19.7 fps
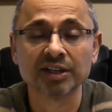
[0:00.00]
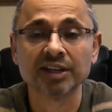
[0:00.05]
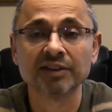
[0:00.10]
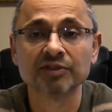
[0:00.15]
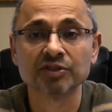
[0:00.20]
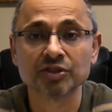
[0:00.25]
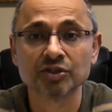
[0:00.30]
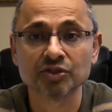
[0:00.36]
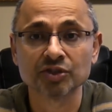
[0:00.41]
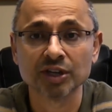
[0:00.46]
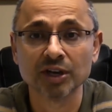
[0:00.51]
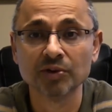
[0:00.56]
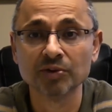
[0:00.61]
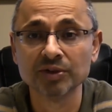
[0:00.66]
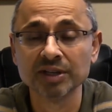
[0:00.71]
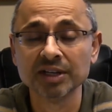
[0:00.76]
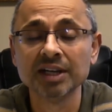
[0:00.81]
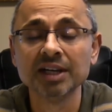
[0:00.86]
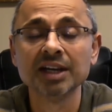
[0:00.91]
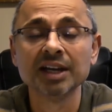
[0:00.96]
give us a
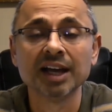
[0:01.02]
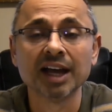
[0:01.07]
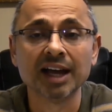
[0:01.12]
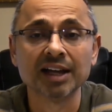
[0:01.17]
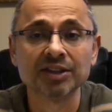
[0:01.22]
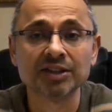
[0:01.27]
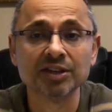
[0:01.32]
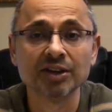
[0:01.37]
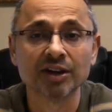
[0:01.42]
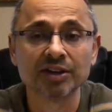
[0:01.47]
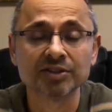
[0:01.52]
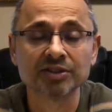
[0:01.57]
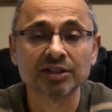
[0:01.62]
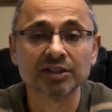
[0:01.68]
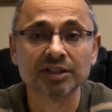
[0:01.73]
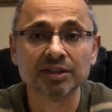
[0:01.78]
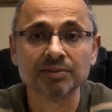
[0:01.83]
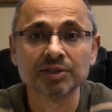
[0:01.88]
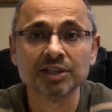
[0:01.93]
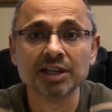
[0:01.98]
shout at the
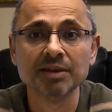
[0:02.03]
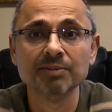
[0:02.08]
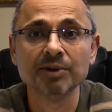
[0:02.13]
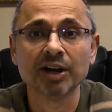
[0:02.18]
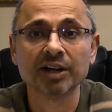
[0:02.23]
Auxilium team.